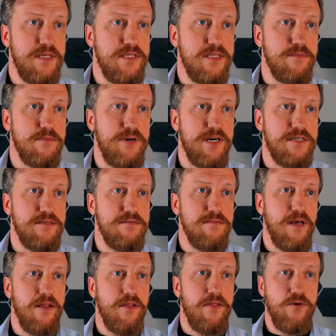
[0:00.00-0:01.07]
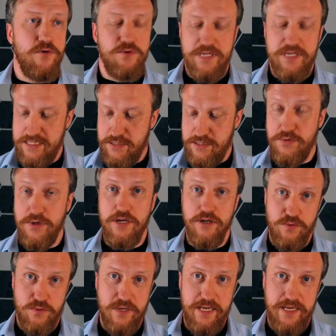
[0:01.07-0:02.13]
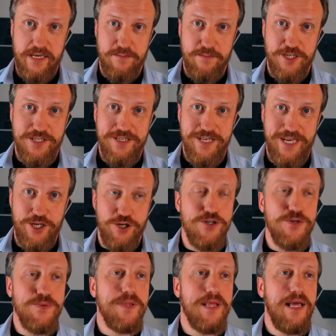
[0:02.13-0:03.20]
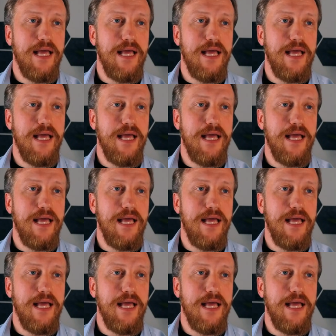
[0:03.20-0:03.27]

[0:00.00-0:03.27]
It's a button, although it doesn't really look like a button, I know.